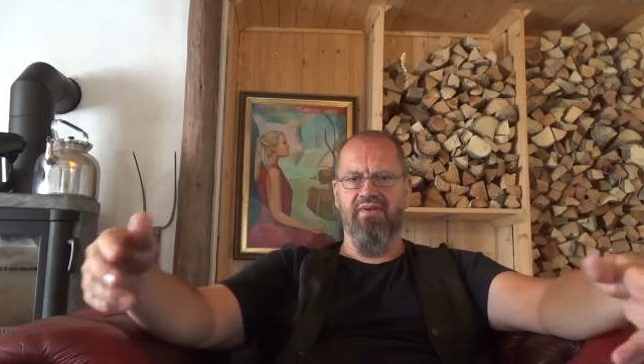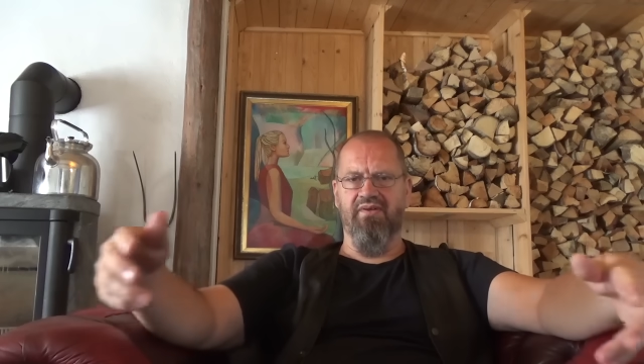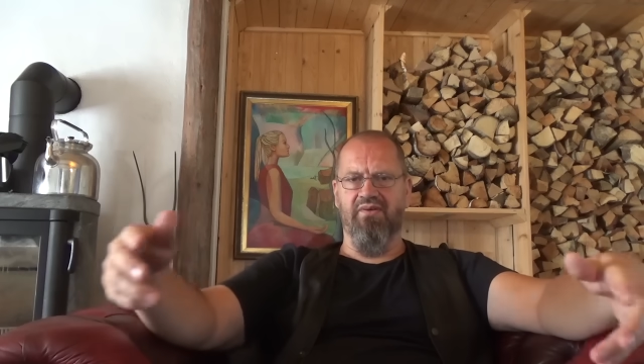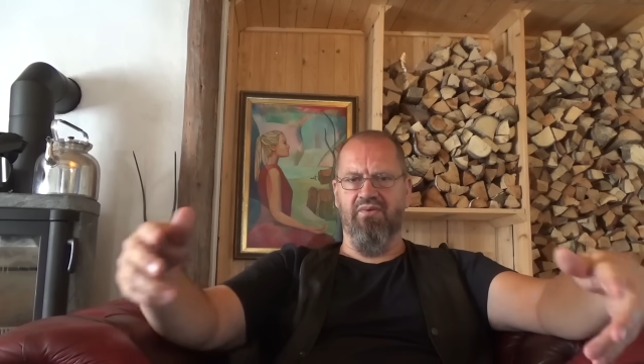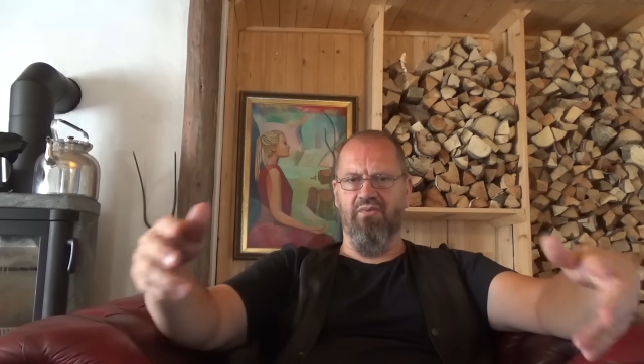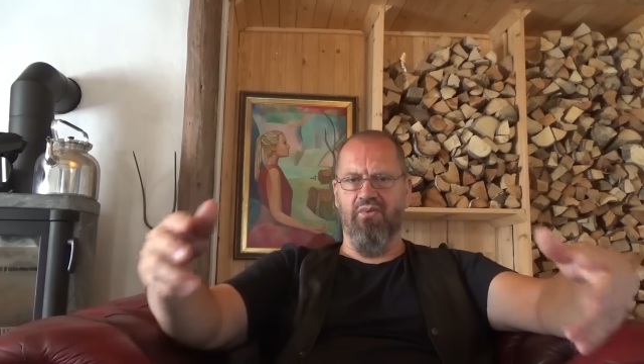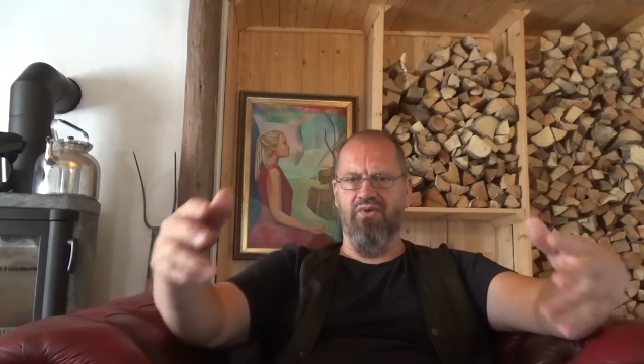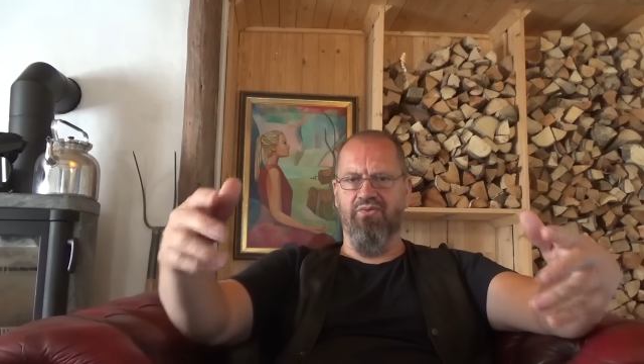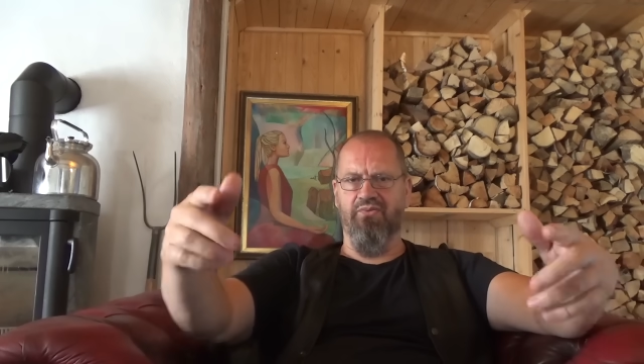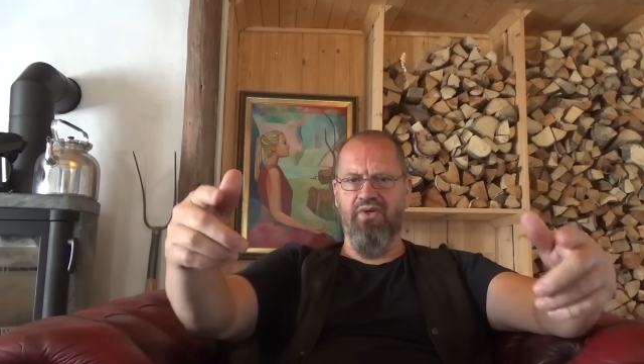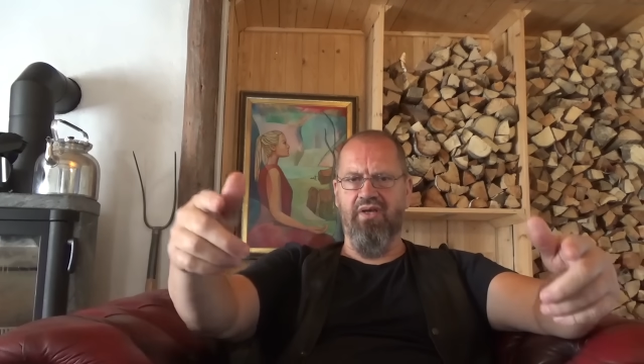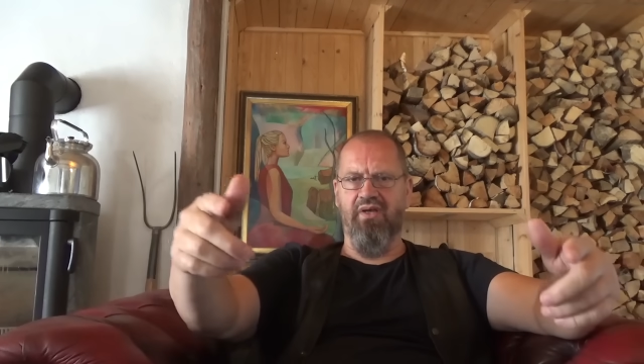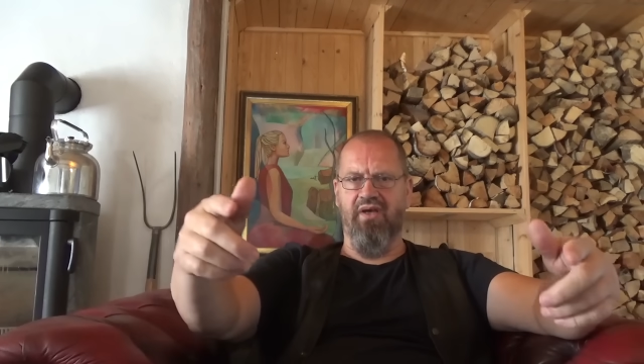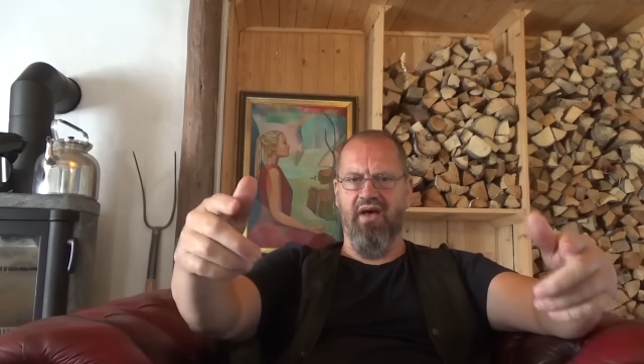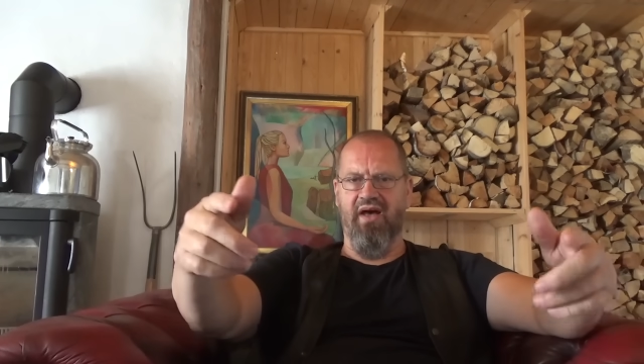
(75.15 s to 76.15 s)
on what
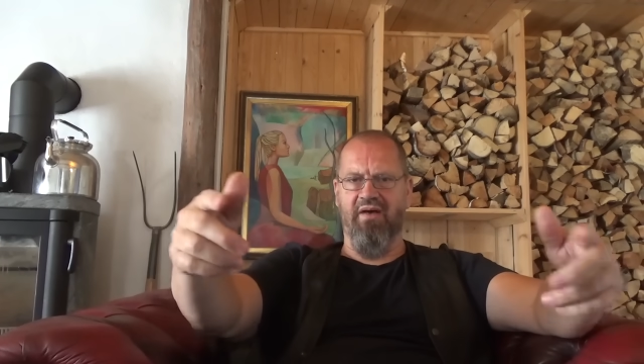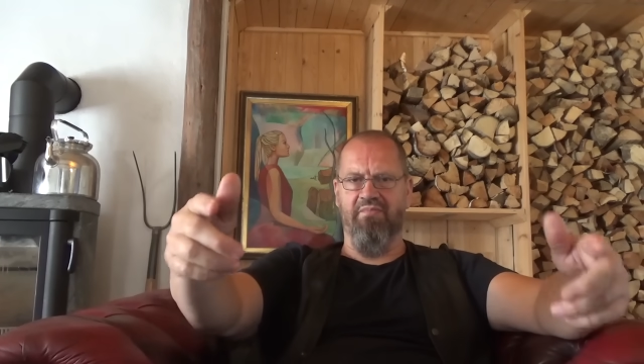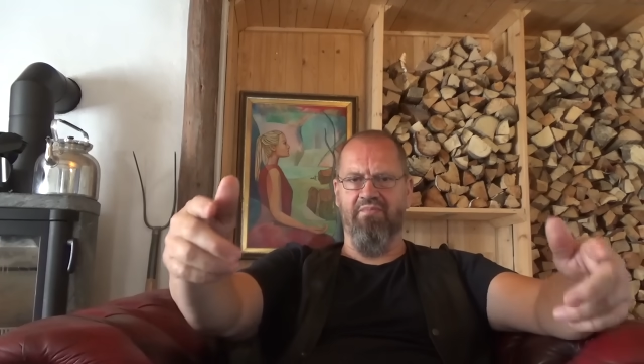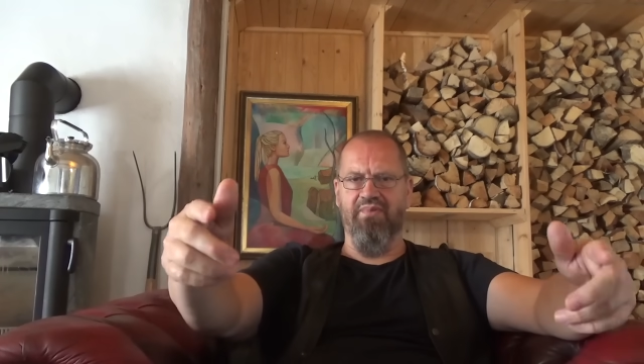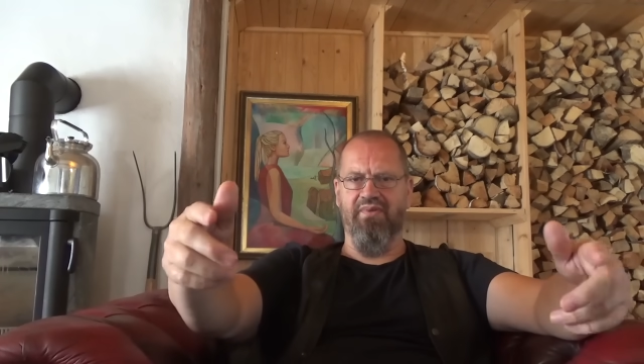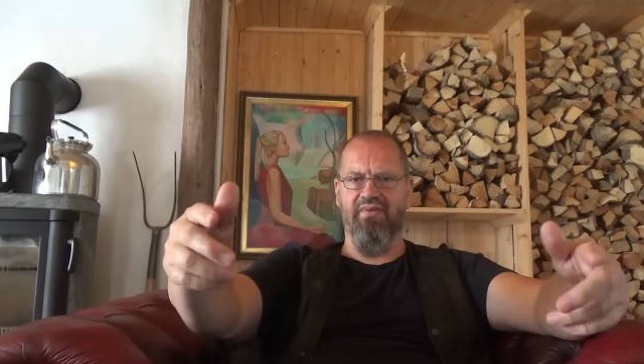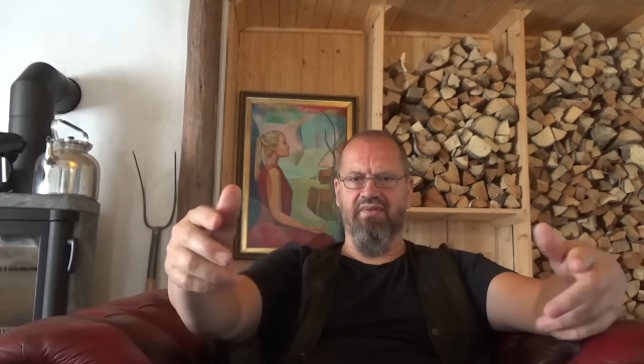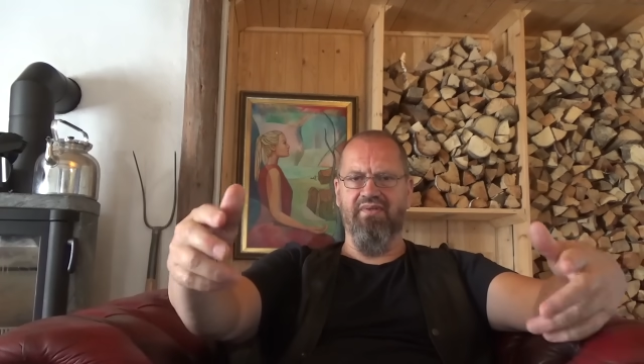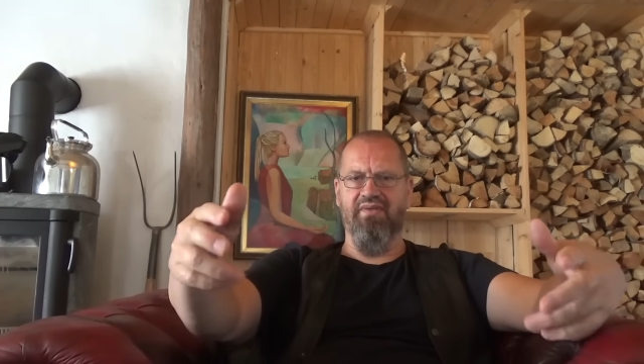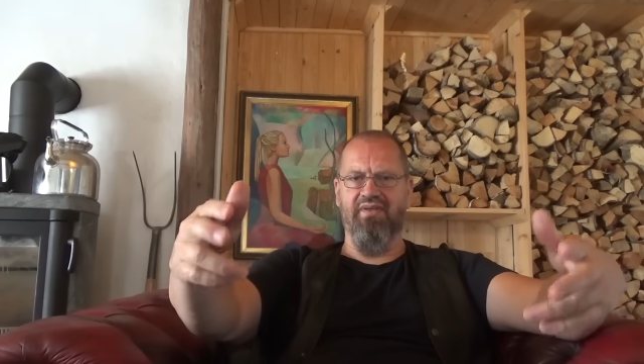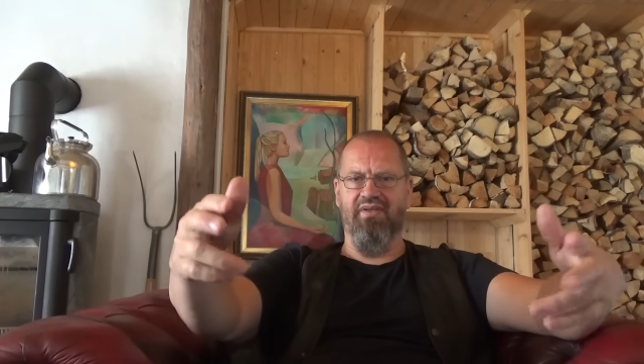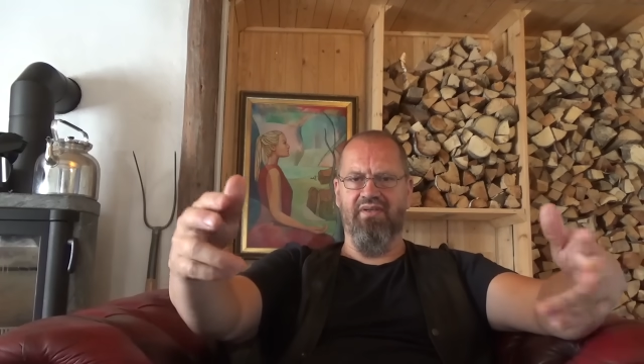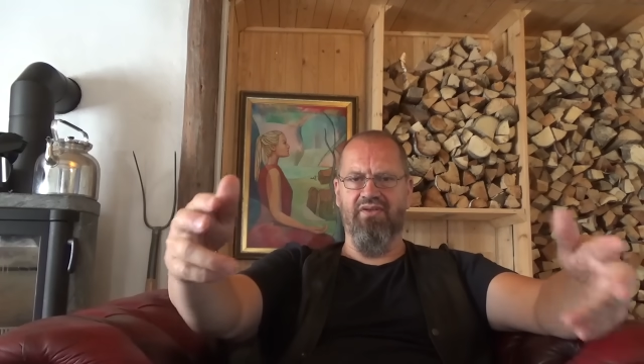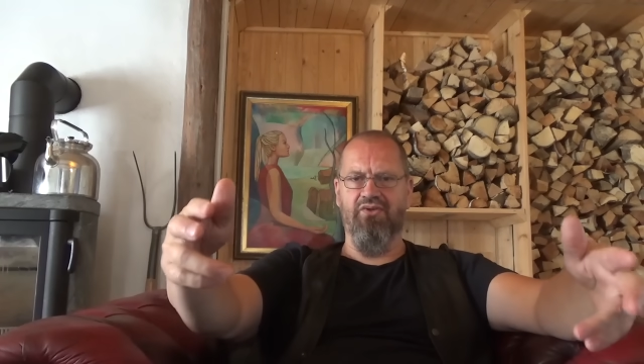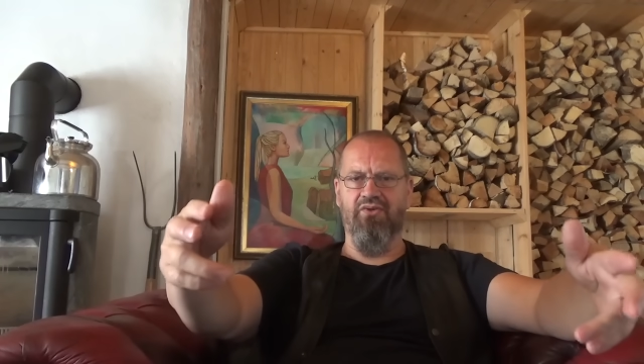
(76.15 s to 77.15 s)
really happened
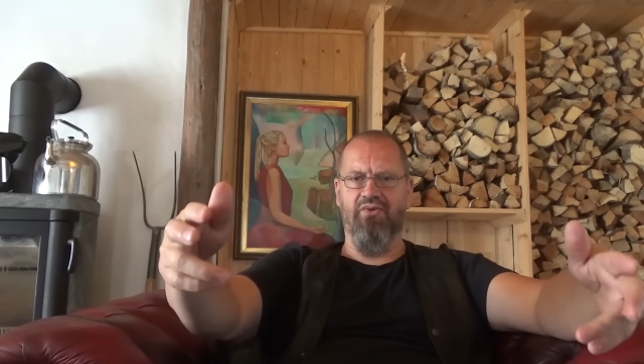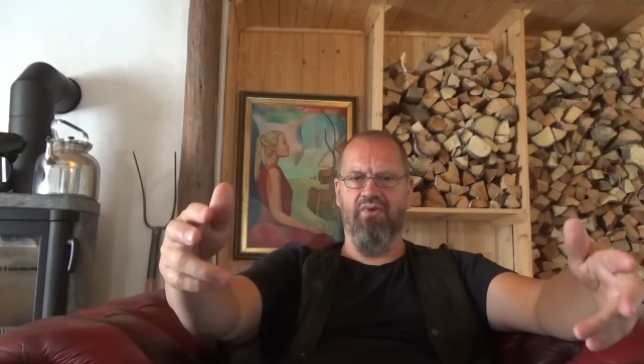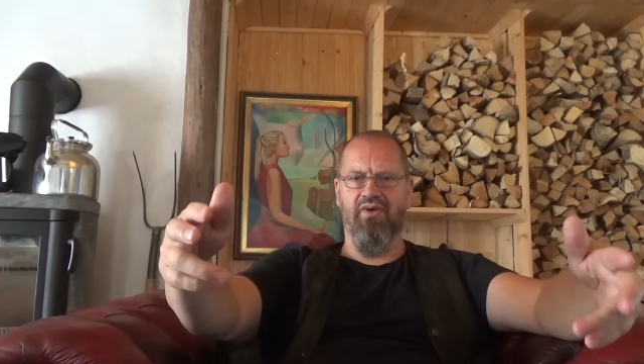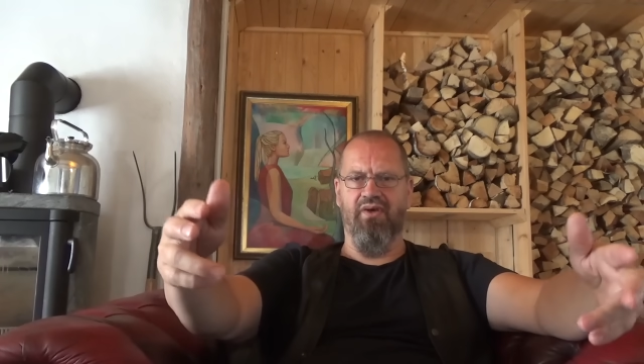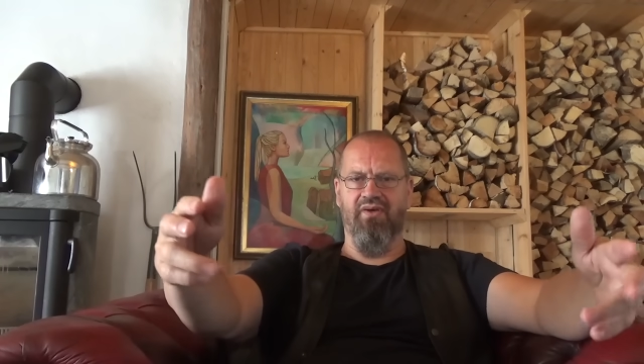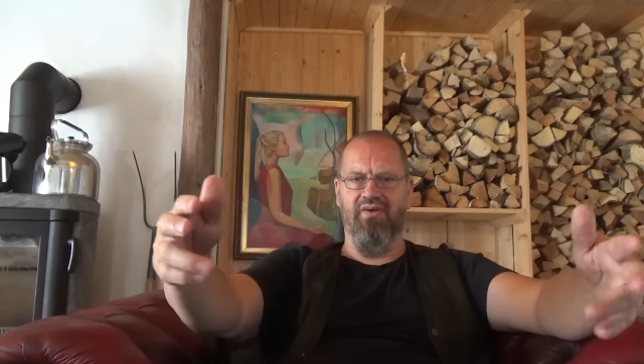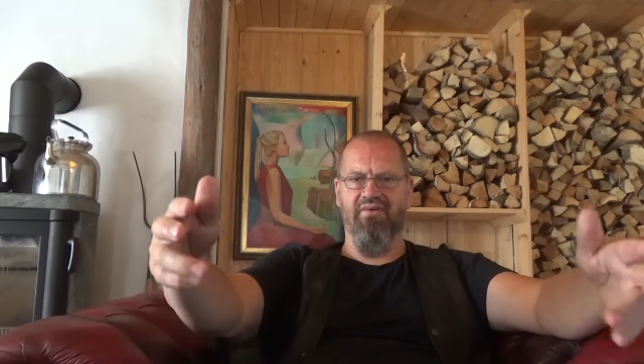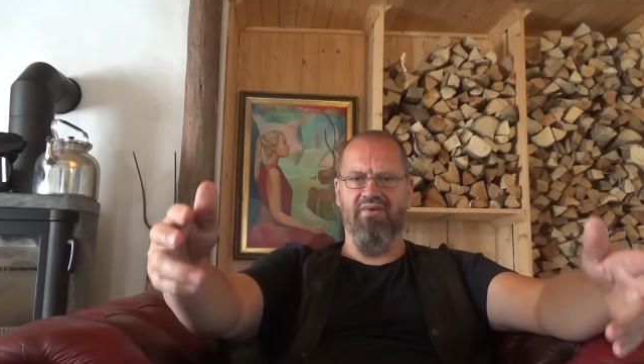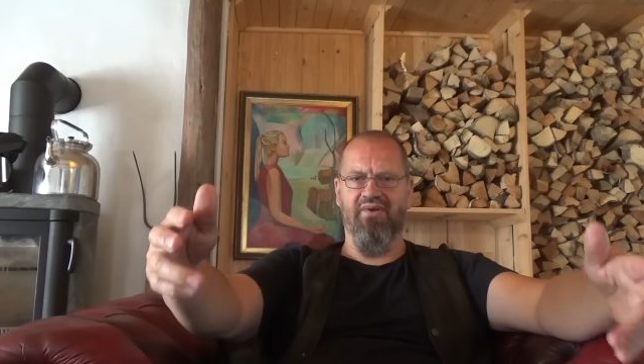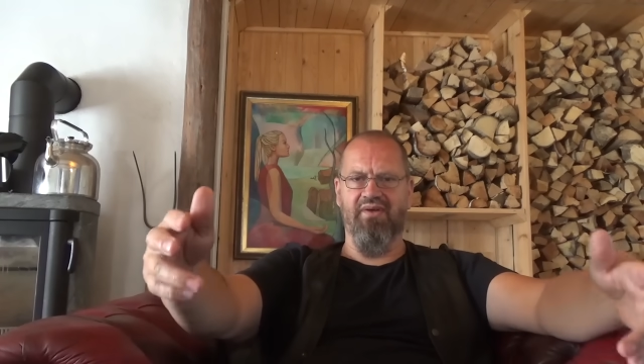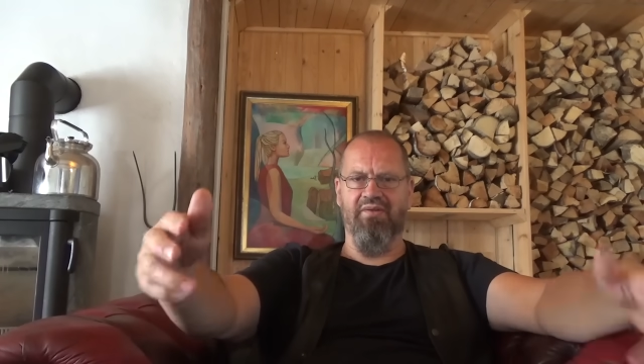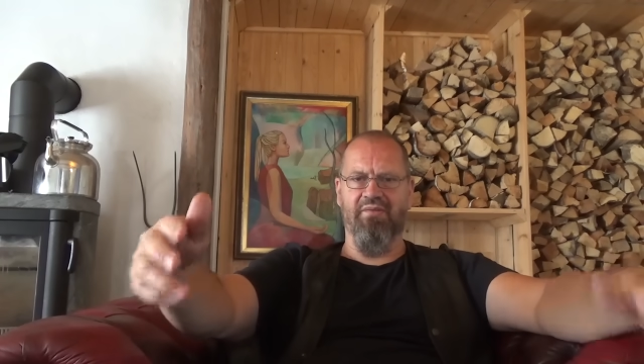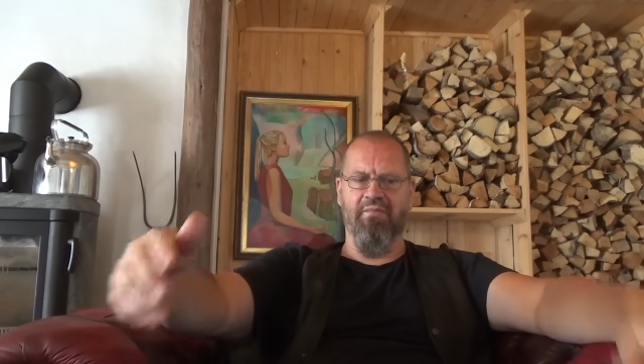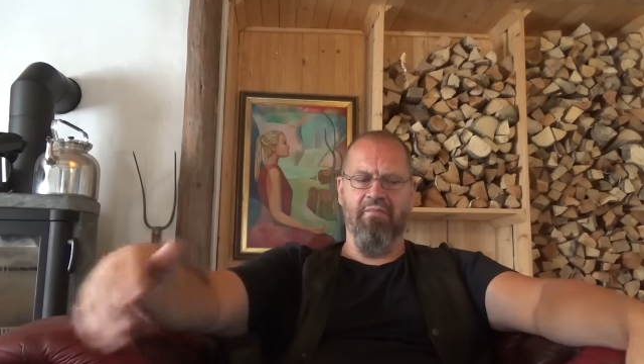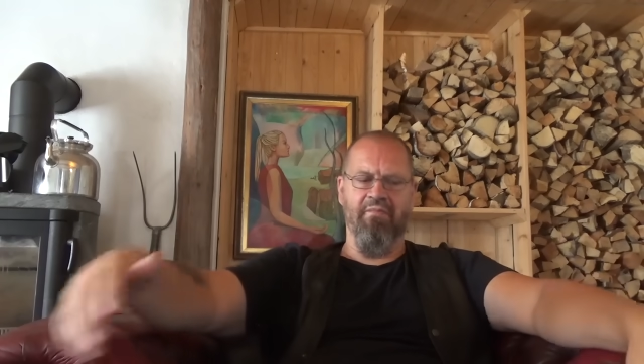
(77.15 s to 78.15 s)
in the UK. All right?